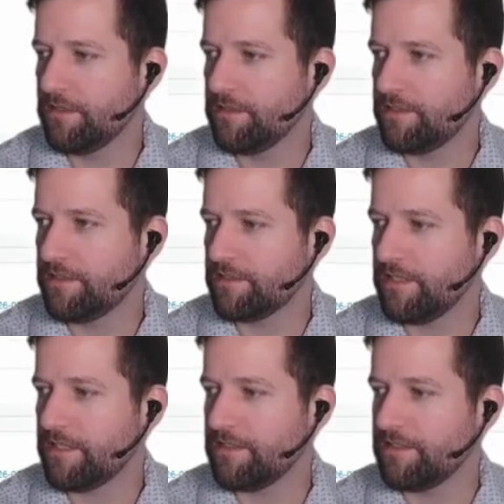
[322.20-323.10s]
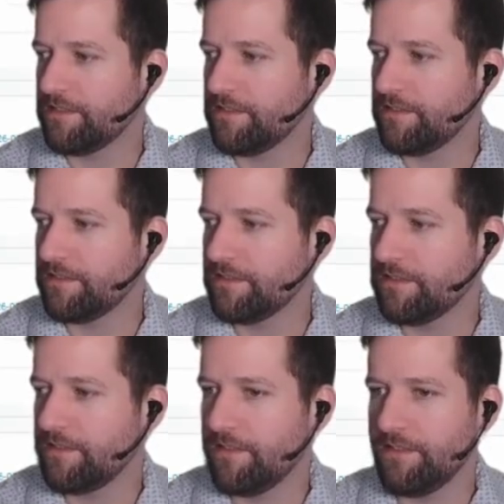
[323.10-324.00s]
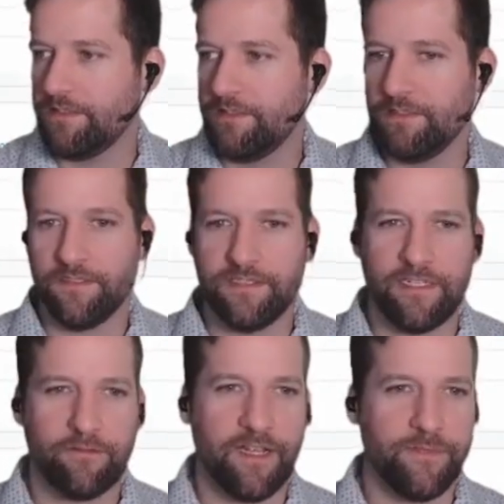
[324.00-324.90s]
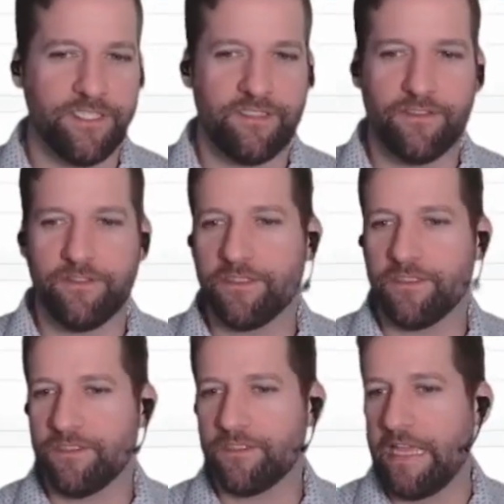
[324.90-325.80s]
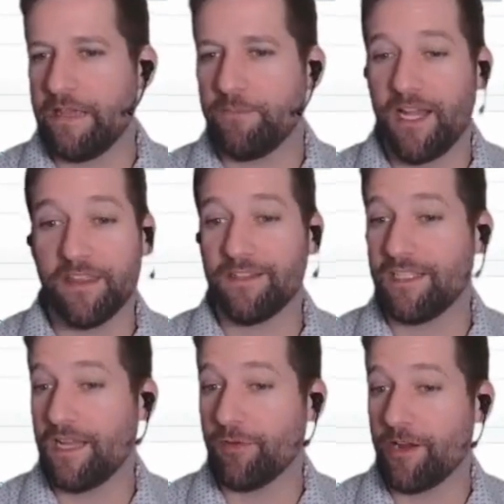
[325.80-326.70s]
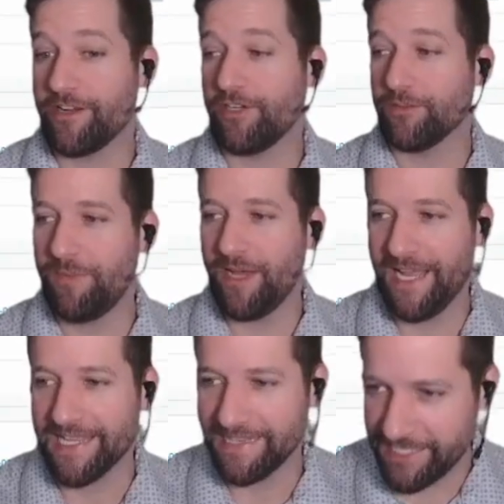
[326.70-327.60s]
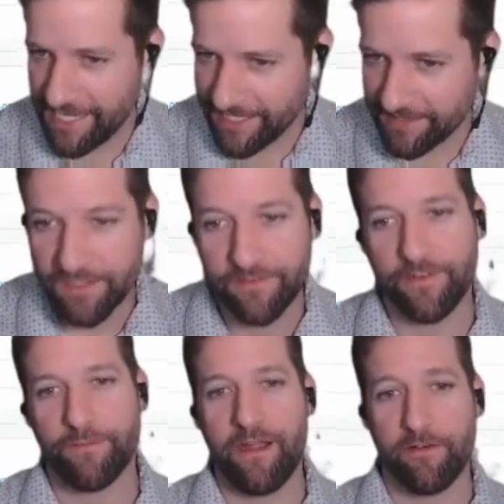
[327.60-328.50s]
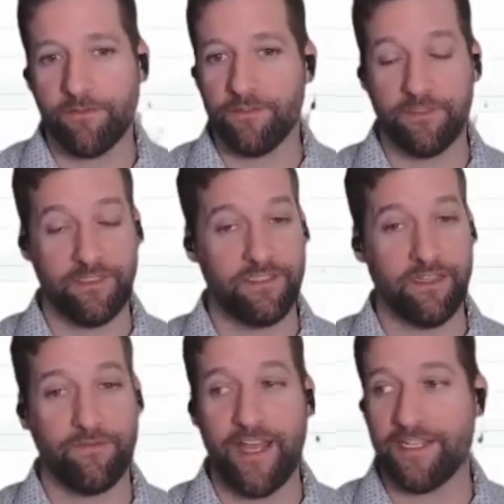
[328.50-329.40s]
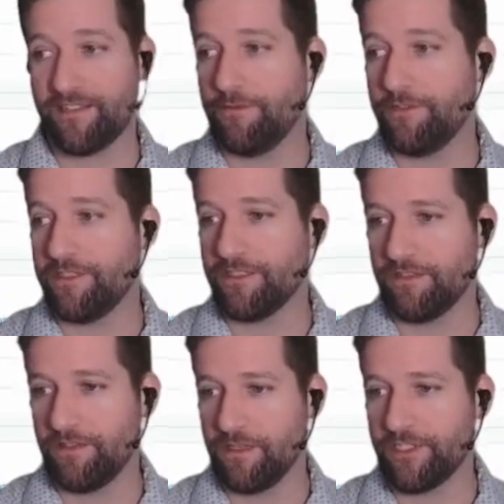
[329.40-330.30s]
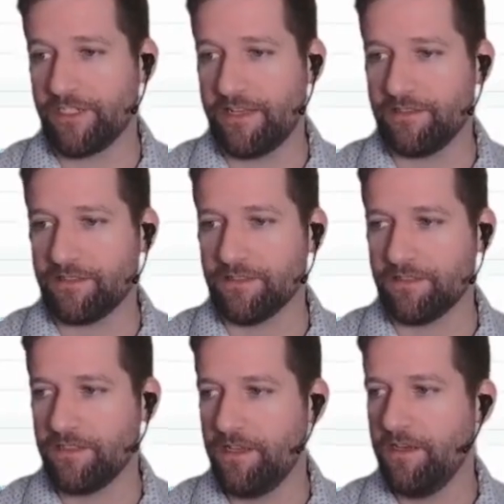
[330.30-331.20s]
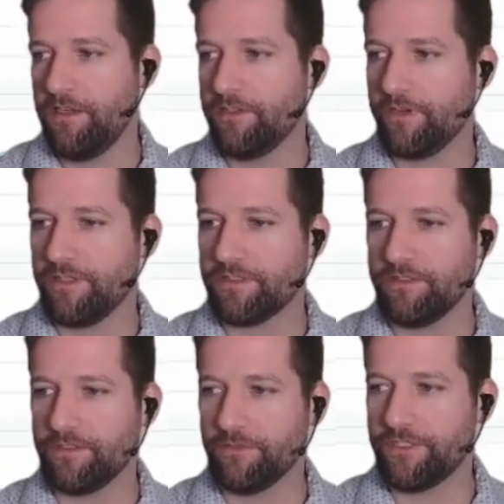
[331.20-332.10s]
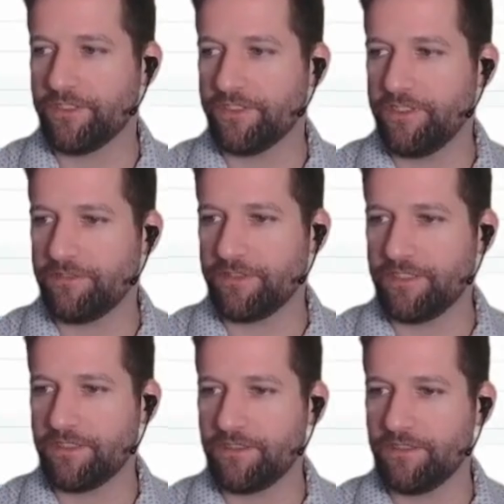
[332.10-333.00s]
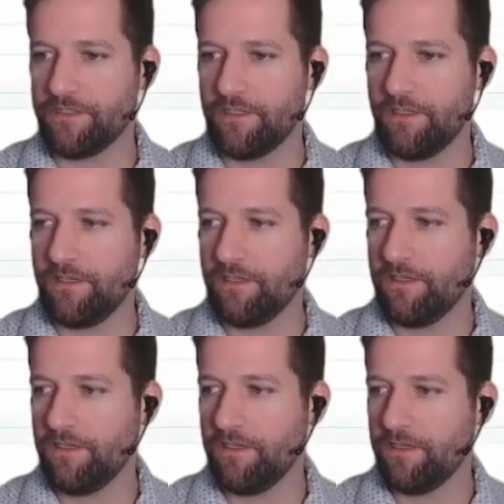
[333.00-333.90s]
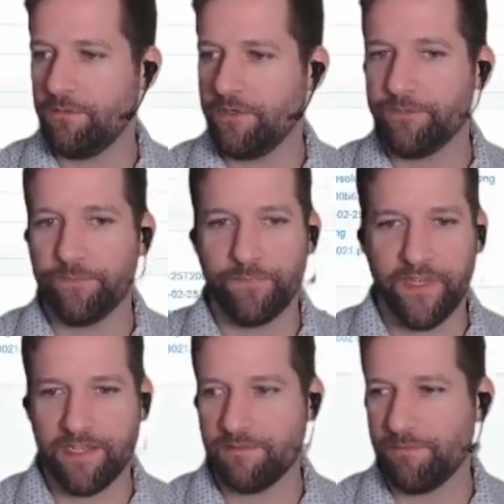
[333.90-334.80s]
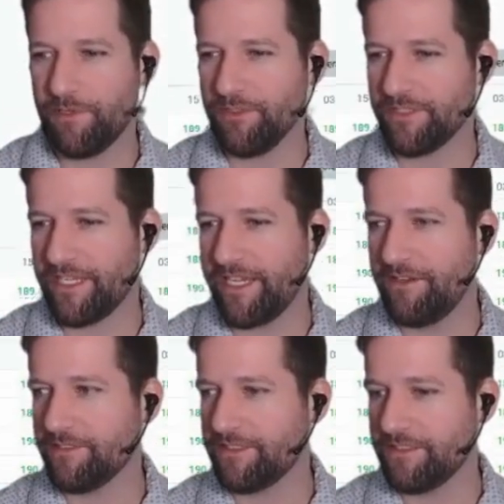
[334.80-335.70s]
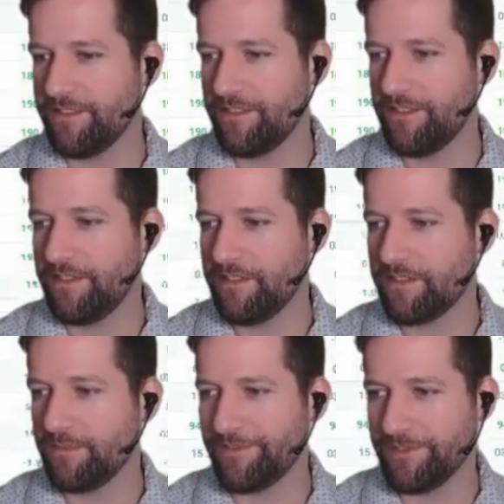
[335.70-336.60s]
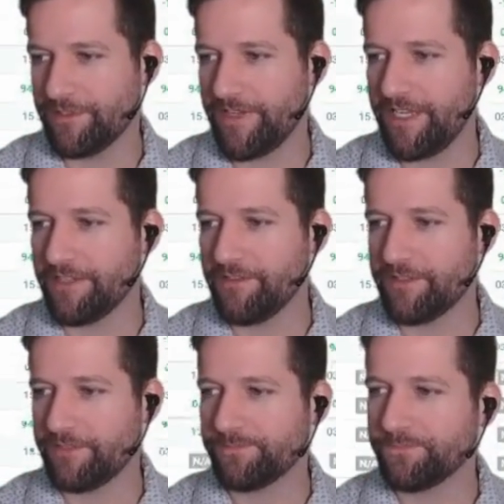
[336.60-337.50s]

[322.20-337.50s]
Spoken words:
Let's analyze it. And now RadMachine uses a Python library called PyLinac. It's very powerful. You can see how fast that was to do the image analysis. Draws those regions of interest, boom, and pulls out some of those values.